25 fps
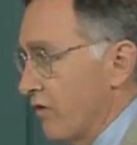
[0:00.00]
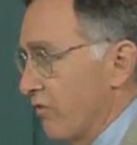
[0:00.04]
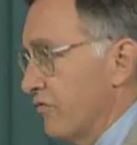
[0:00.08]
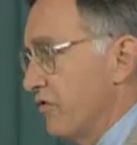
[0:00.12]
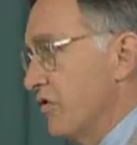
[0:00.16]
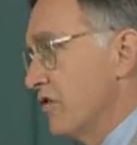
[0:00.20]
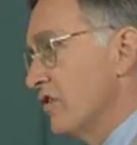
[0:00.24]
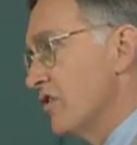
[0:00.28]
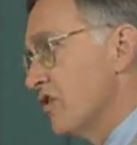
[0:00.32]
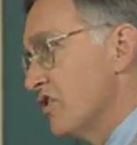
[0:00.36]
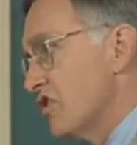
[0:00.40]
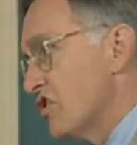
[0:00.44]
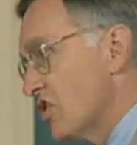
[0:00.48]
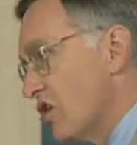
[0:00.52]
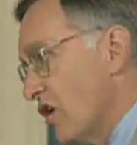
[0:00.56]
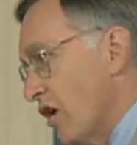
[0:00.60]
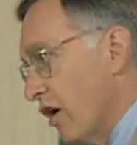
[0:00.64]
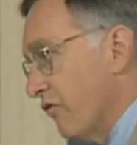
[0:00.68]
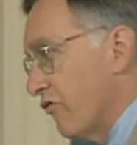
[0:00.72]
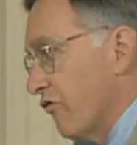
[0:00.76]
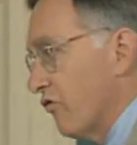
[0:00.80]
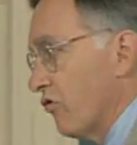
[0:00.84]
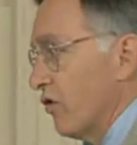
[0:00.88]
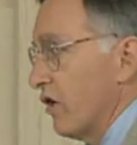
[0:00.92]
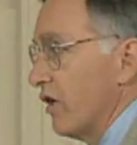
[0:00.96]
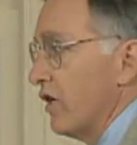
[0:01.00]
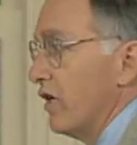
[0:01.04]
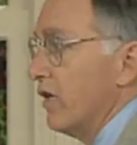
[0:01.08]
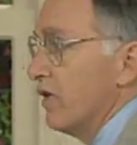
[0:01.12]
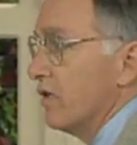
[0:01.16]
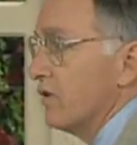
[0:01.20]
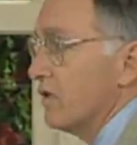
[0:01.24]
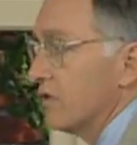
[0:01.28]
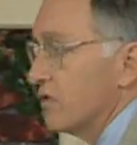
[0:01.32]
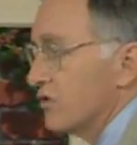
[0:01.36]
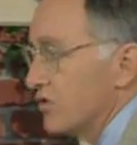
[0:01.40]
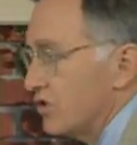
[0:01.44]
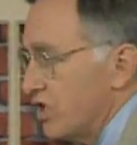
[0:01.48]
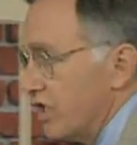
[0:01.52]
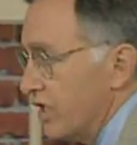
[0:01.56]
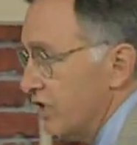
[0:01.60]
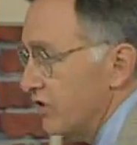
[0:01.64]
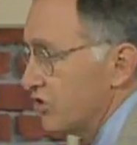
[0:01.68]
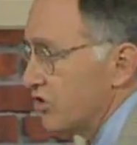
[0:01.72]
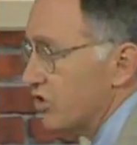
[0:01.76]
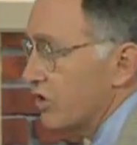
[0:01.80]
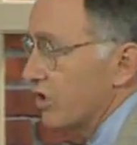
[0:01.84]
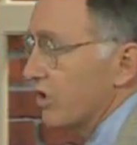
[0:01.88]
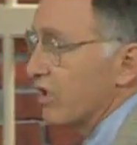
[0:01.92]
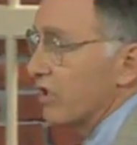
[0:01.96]
of the discovery and the
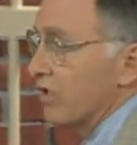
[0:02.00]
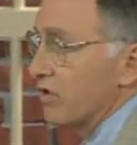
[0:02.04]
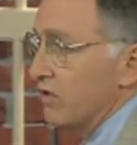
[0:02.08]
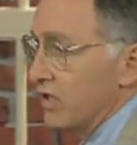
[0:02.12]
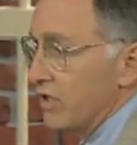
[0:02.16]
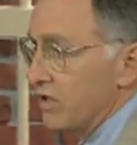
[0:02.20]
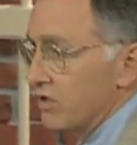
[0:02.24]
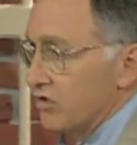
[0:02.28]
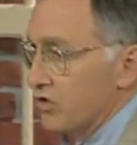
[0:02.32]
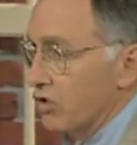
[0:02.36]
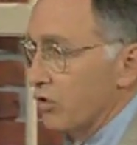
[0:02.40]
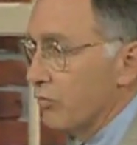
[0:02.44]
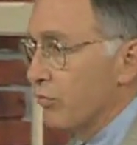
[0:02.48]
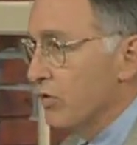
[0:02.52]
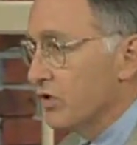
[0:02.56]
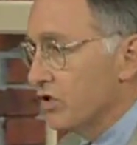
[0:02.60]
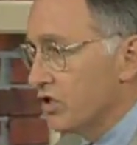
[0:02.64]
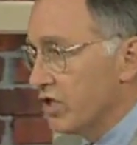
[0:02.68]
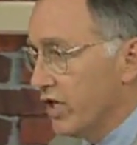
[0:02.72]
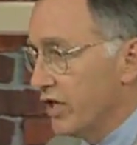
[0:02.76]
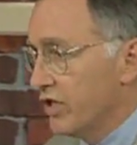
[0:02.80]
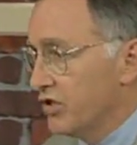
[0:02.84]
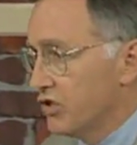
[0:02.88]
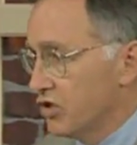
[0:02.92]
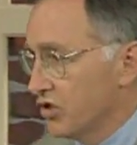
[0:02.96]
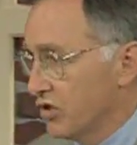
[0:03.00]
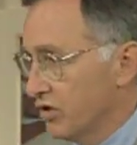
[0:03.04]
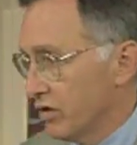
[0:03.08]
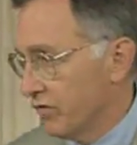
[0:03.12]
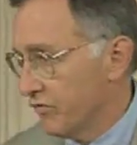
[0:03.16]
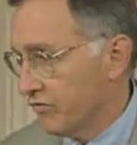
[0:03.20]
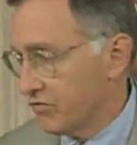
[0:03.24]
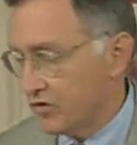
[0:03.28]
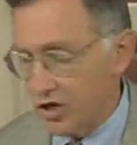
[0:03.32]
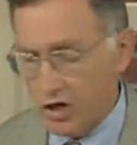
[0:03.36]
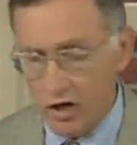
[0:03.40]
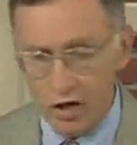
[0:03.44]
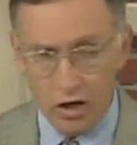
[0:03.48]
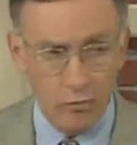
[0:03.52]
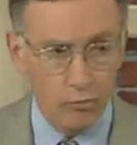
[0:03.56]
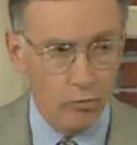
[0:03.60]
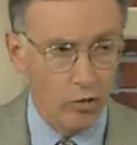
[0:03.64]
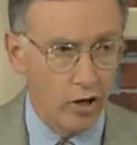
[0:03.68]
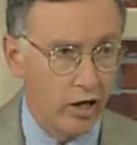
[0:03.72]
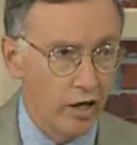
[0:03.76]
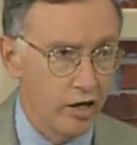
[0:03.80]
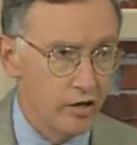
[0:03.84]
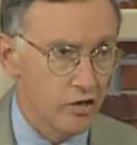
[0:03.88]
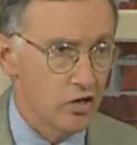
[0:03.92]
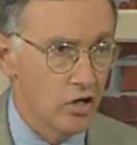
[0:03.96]
teaching and the interpretation of
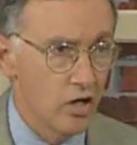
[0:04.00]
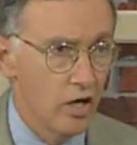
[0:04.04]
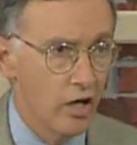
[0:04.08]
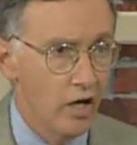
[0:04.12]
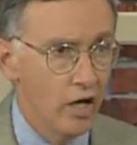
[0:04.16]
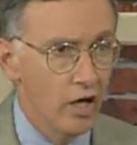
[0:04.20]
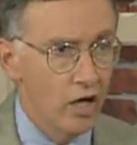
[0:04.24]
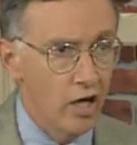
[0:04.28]
termas